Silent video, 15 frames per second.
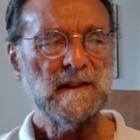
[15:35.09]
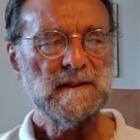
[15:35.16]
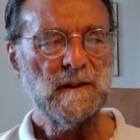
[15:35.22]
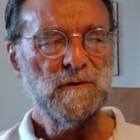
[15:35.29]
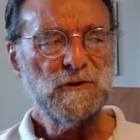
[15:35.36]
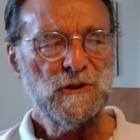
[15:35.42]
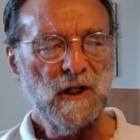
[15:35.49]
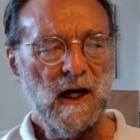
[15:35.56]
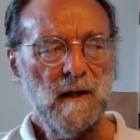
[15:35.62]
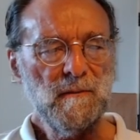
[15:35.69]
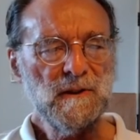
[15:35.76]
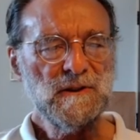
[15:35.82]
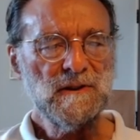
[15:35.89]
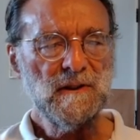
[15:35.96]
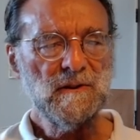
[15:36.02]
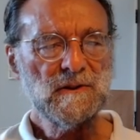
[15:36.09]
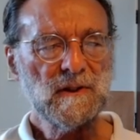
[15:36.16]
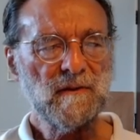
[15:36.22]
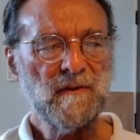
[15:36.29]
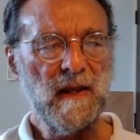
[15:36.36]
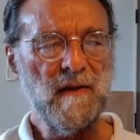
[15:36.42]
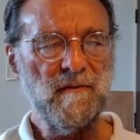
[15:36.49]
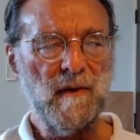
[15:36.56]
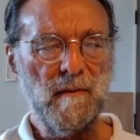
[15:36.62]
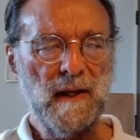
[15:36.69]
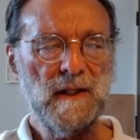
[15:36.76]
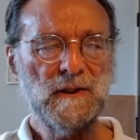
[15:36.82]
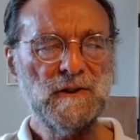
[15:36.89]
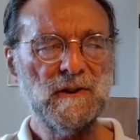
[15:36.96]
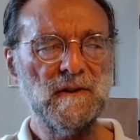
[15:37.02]
So Chalmers' use of
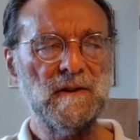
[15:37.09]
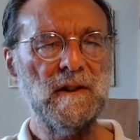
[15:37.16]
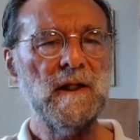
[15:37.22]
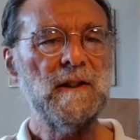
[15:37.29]
information